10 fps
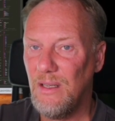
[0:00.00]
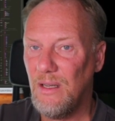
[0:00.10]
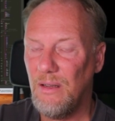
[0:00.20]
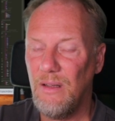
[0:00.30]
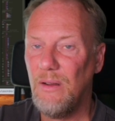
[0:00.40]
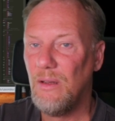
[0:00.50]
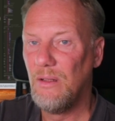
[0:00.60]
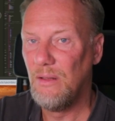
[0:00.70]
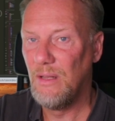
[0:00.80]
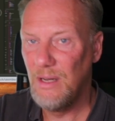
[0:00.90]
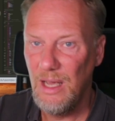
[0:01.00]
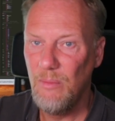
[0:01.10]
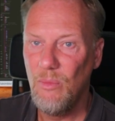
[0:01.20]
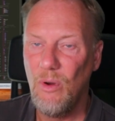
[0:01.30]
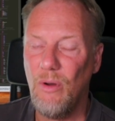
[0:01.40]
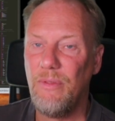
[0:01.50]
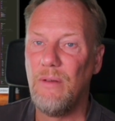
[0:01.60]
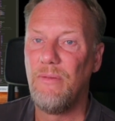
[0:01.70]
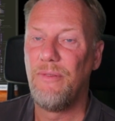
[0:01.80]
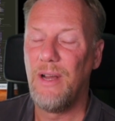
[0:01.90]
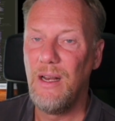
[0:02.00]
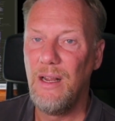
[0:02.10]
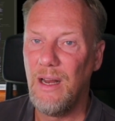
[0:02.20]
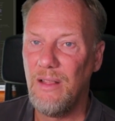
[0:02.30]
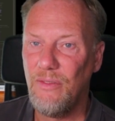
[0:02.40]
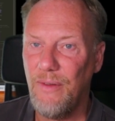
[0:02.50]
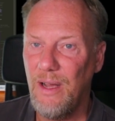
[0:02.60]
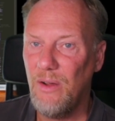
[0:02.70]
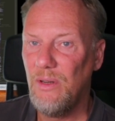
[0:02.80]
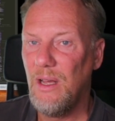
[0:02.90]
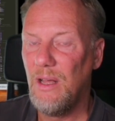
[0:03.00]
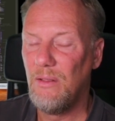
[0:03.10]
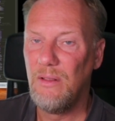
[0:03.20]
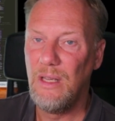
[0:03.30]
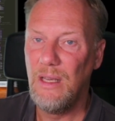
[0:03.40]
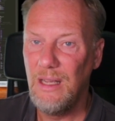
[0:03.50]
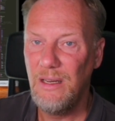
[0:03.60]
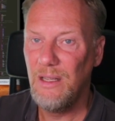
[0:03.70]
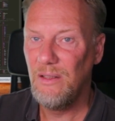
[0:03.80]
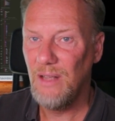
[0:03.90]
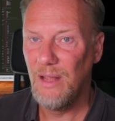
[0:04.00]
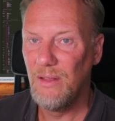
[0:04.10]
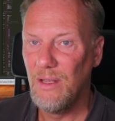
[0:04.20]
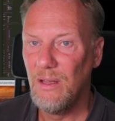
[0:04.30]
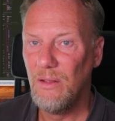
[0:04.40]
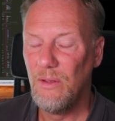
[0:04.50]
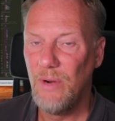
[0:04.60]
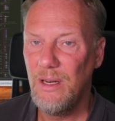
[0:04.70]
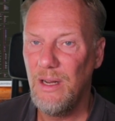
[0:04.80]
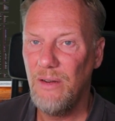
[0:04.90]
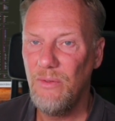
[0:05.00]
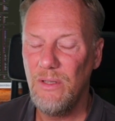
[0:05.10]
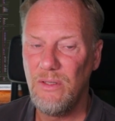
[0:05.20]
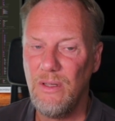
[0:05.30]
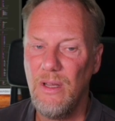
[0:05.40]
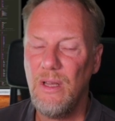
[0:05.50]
the name of the file it has found and the init and the run address,